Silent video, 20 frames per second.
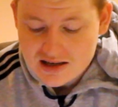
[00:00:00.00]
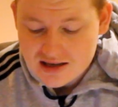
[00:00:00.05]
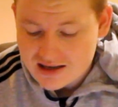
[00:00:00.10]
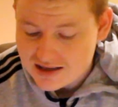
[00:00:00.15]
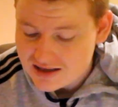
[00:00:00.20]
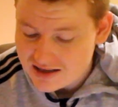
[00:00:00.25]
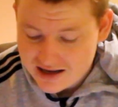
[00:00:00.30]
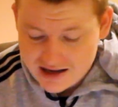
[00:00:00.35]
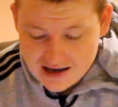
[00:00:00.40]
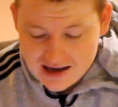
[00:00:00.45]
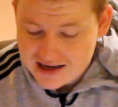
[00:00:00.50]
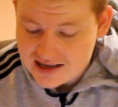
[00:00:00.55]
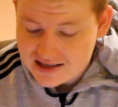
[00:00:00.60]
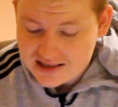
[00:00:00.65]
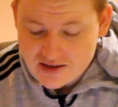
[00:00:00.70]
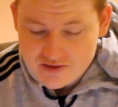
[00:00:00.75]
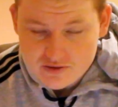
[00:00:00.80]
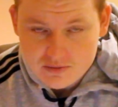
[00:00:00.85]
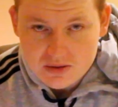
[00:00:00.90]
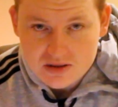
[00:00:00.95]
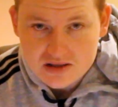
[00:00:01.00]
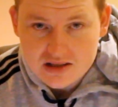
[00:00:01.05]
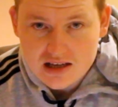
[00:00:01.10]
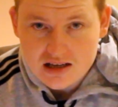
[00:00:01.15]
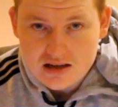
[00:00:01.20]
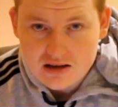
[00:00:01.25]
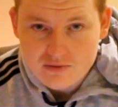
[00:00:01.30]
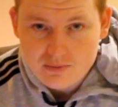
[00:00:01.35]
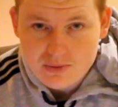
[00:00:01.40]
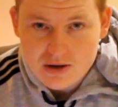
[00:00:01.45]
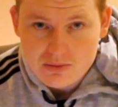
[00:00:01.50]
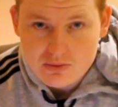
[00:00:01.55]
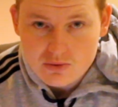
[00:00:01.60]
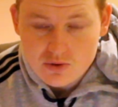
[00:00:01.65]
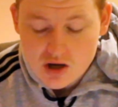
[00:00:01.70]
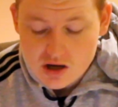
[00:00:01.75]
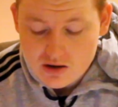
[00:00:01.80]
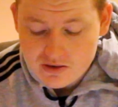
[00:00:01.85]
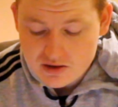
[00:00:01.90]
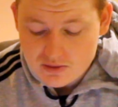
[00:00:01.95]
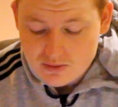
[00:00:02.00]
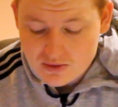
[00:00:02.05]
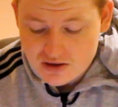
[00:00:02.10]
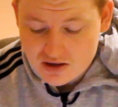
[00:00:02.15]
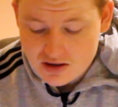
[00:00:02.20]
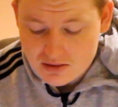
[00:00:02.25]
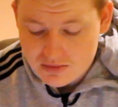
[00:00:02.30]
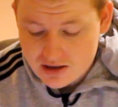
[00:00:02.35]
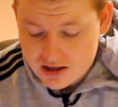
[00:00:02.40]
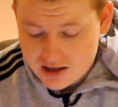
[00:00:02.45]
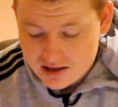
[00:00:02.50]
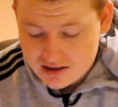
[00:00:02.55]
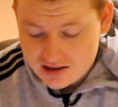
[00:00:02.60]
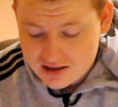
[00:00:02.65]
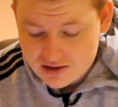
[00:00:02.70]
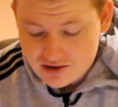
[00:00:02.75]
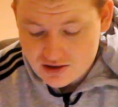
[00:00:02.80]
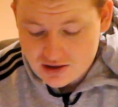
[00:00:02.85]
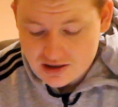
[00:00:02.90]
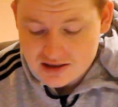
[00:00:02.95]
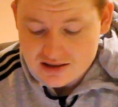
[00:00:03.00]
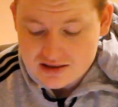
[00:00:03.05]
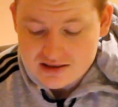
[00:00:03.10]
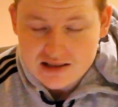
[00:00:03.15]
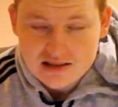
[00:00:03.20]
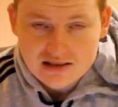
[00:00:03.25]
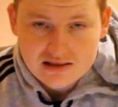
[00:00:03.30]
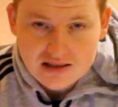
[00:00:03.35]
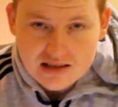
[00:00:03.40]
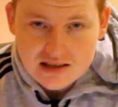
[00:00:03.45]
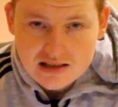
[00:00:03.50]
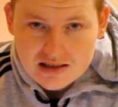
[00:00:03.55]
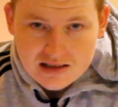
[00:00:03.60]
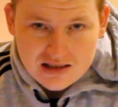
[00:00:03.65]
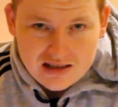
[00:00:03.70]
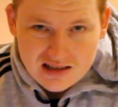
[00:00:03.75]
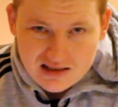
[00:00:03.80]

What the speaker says: 87% of people going with them. They're $1.60.